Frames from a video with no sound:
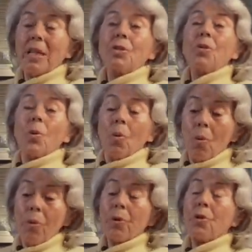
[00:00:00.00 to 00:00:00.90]
So
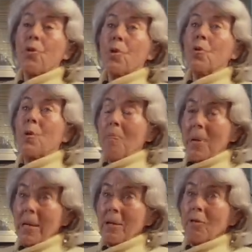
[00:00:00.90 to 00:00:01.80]
all the shoes were
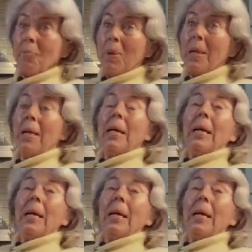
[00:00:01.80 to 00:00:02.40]
made of me.